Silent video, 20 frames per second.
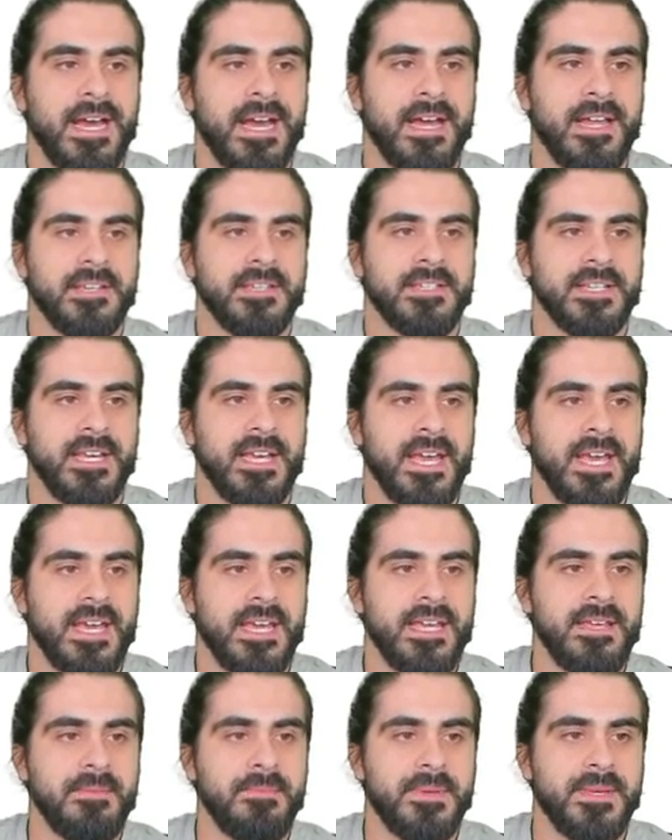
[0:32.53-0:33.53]
and
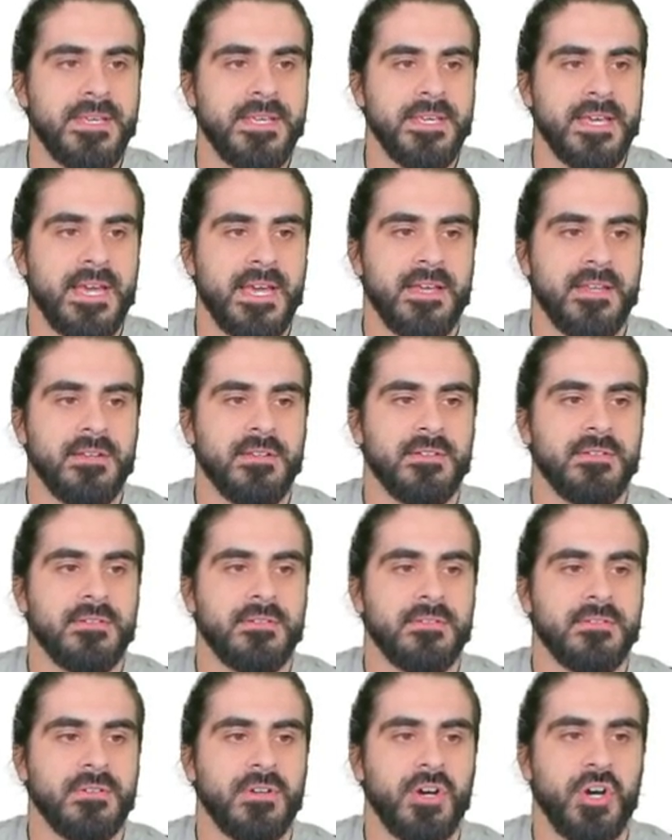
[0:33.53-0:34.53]
APN
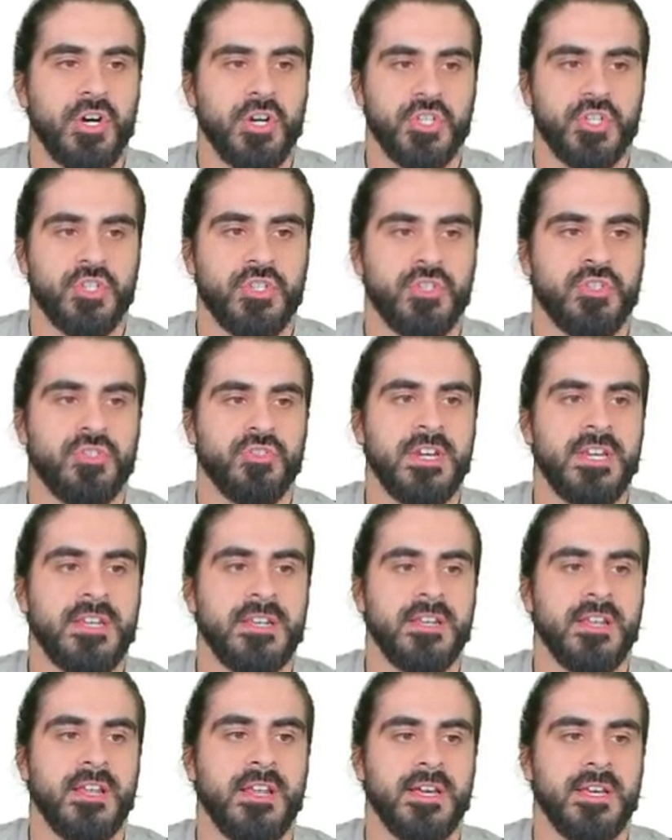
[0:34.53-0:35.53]
are
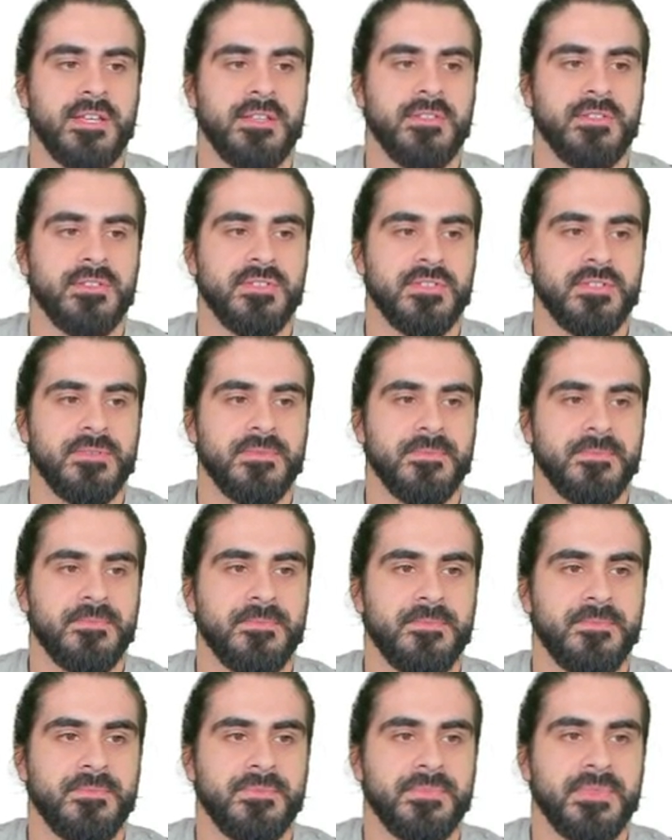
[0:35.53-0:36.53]
straight lines.
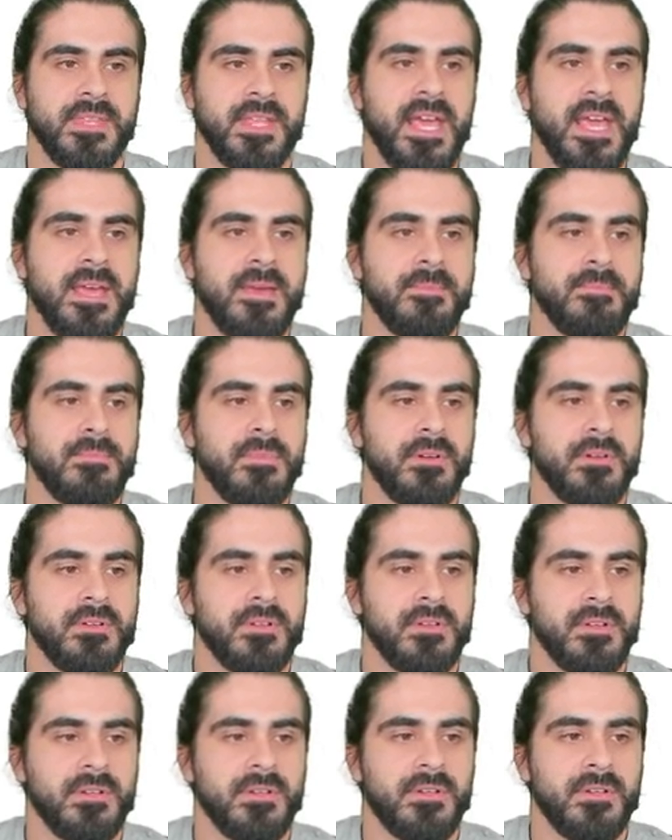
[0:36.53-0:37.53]
M
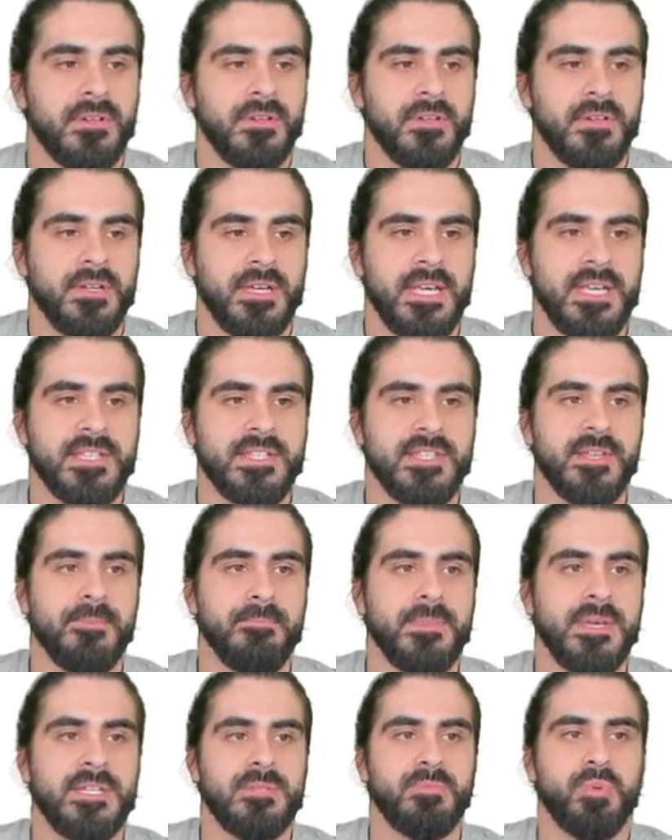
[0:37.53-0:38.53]
is the
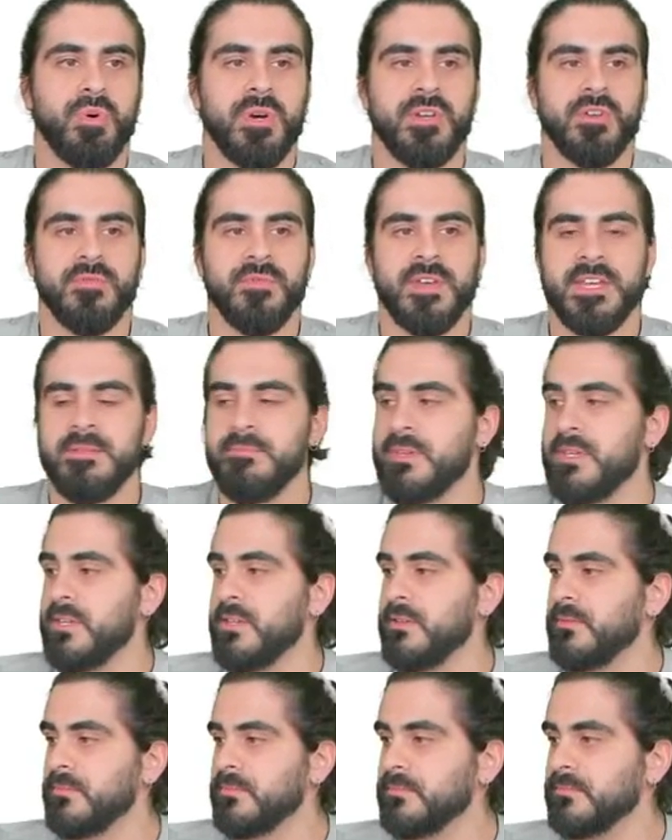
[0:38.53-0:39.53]
midpoint of
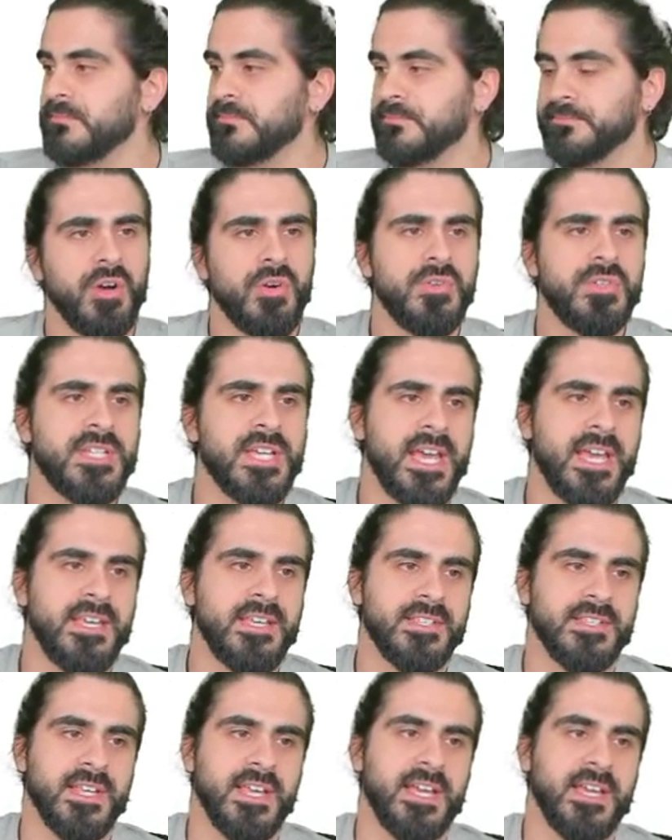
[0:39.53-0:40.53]
AB. O to A
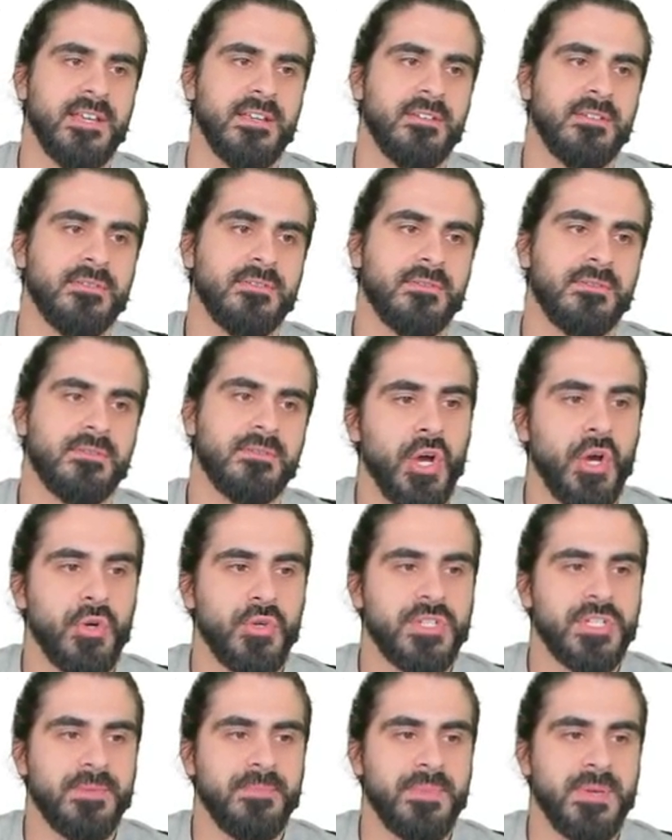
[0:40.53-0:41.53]
is A. O
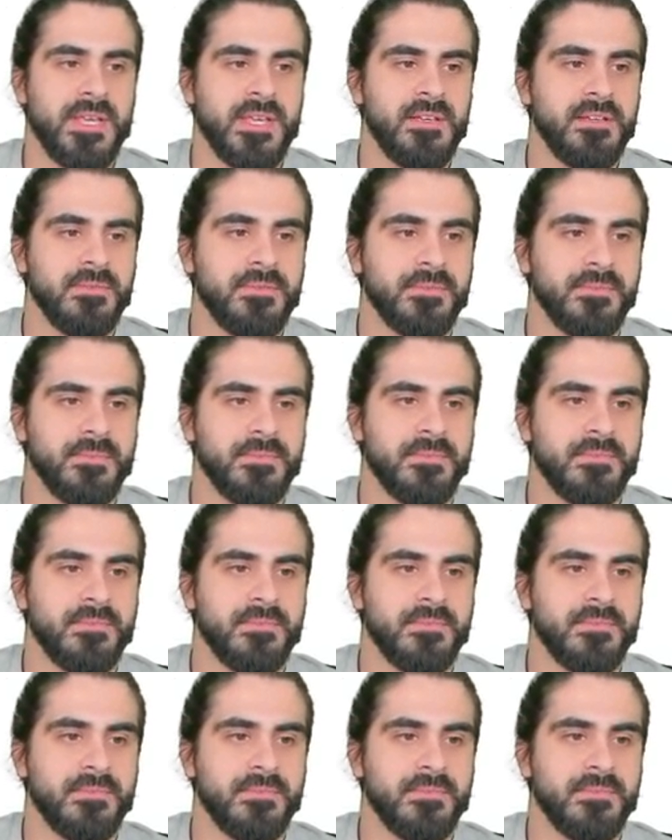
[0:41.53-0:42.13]
to B